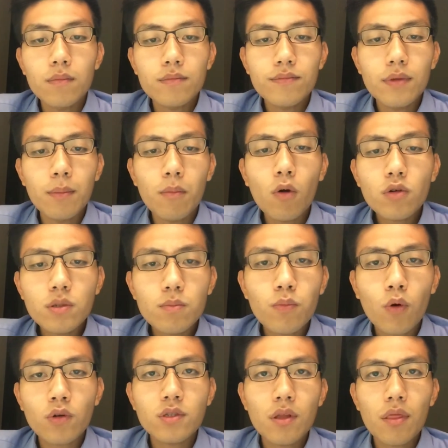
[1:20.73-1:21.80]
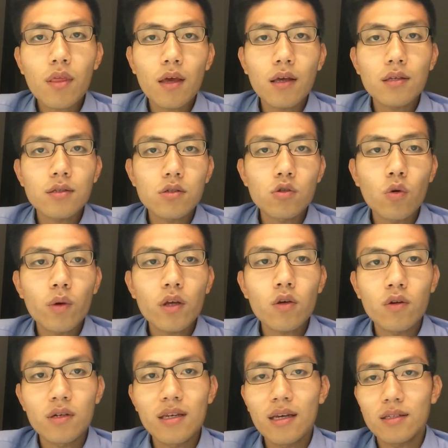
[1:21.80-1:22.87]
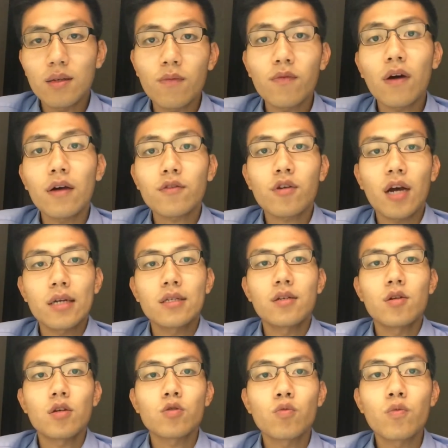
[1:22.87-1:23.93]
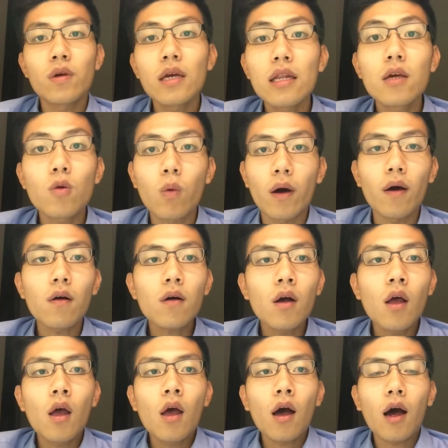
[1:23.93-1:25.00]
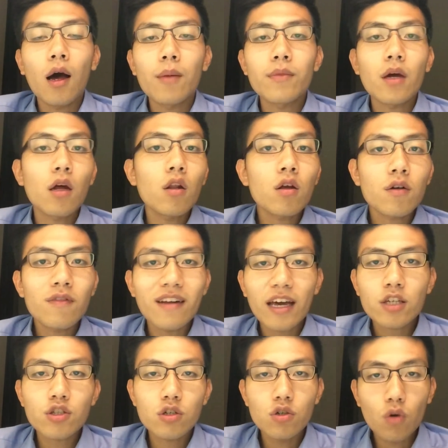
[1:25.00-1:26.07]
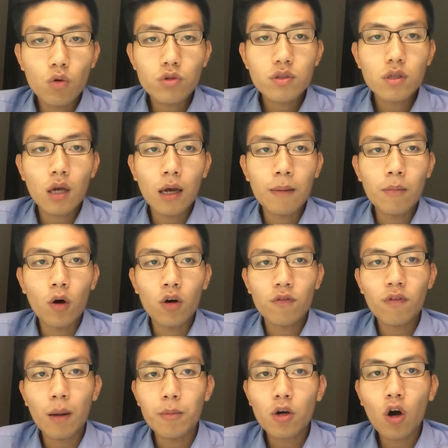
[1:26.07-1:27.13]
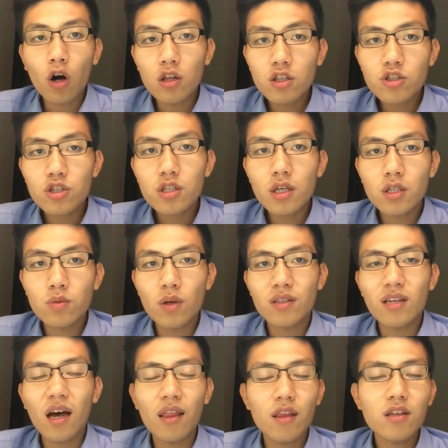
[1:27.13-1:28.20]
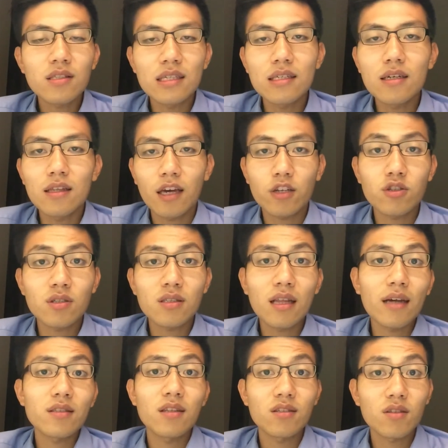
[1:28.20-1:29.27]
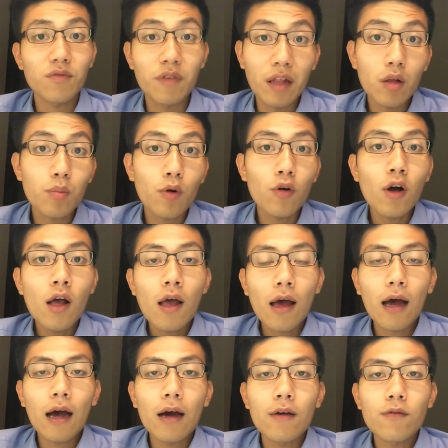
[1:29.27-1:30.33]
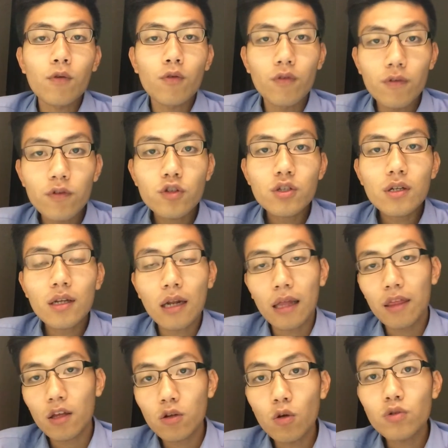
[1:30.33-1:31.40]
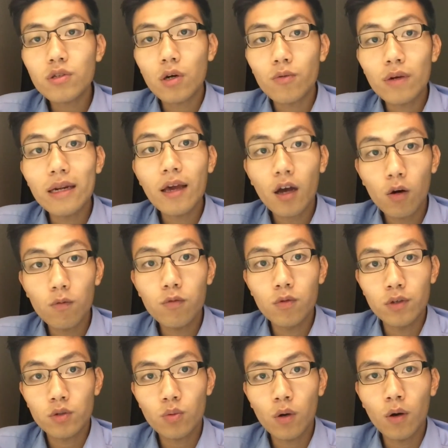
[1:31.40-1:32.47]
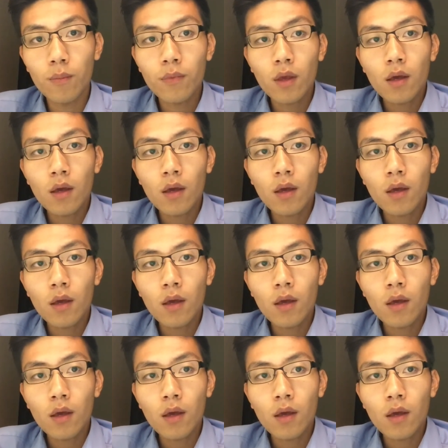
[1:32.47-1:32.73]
the most important thing is knowing your DSM-5 criteria really well. There are a lot of lecture notes on pharmacology as well as other senior lecture slides that's available for revision, and I think those are really helpful as well.